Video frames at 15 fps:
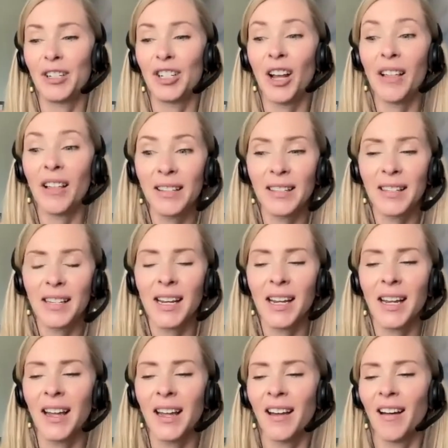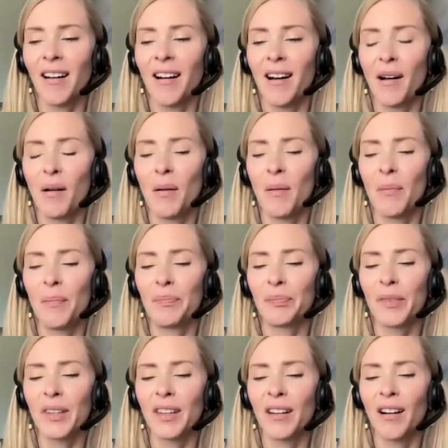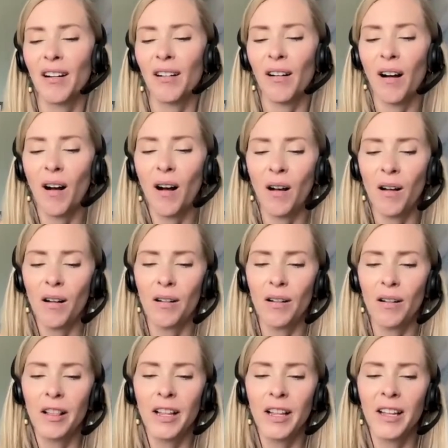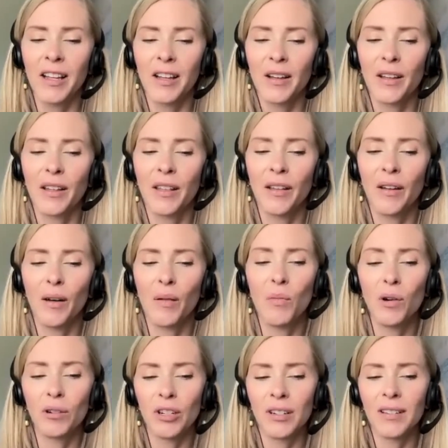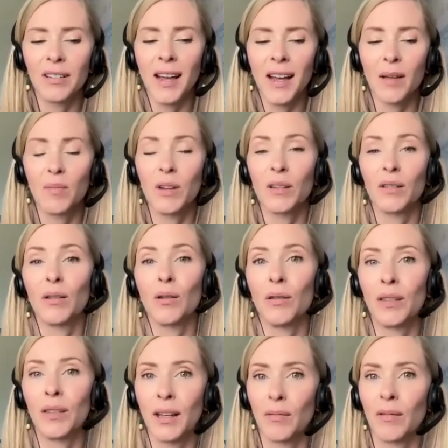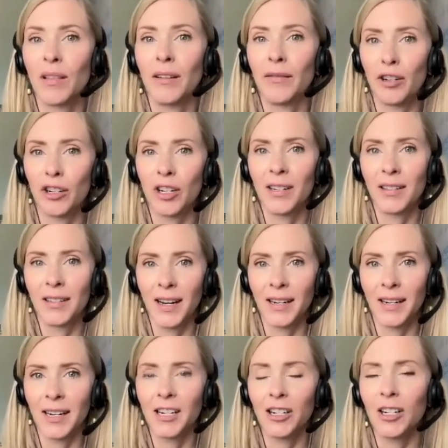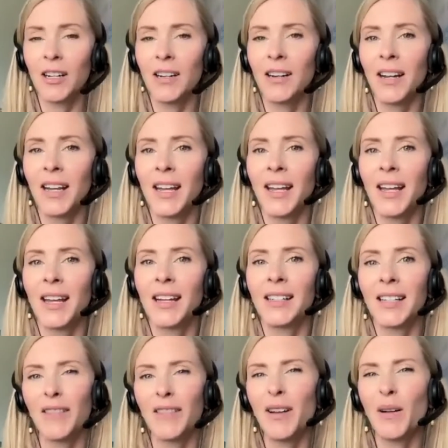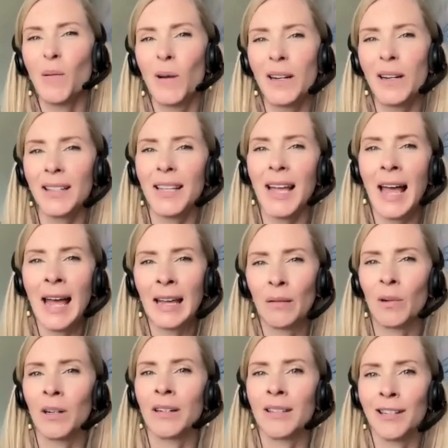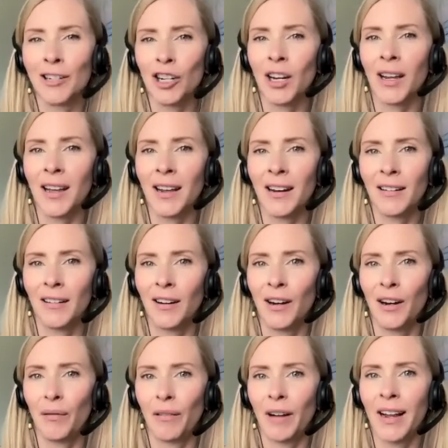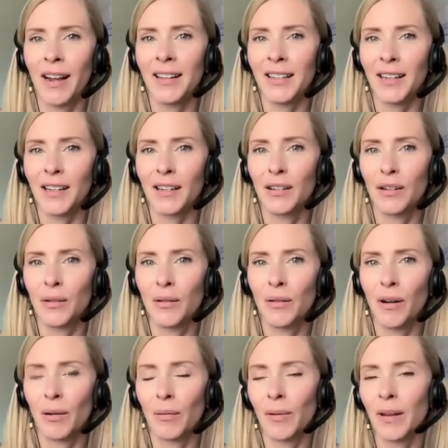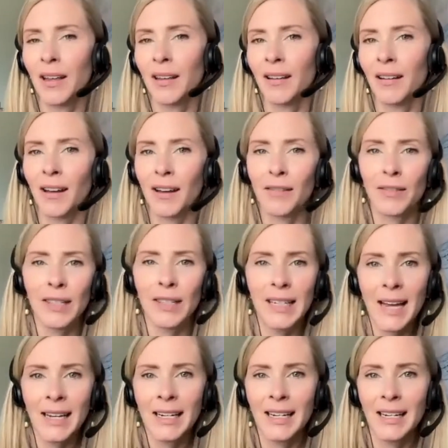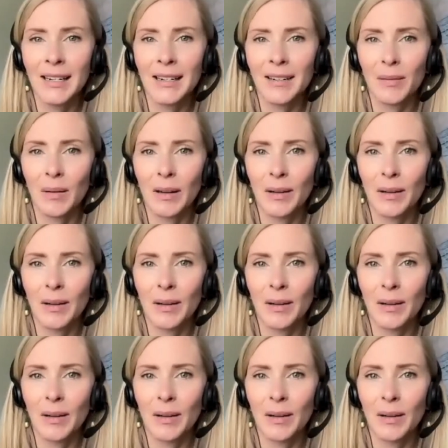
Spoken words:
jealousy are all emotions that can be associated with liver chi stagnation. It's kind of like what is the egg and what is the chicken, right? It's like, are we kind of stagnant